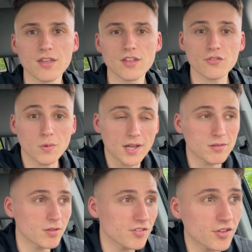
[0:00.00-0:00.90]
So I
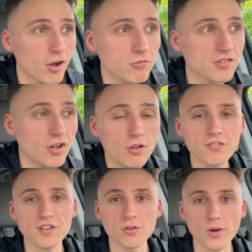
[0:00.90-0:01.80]
saw
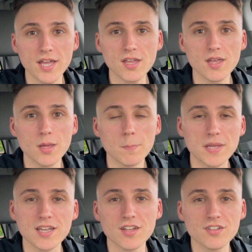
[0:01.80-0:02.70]
results in a way
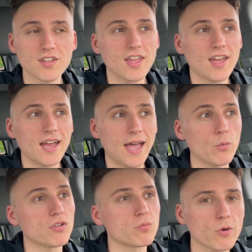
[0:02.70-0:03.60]
because I
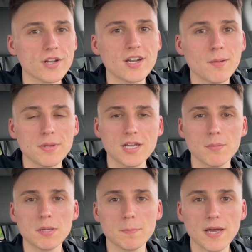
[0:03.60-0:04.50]
was working on
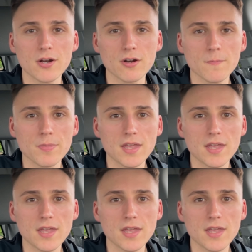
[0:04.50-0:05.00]
becoming better,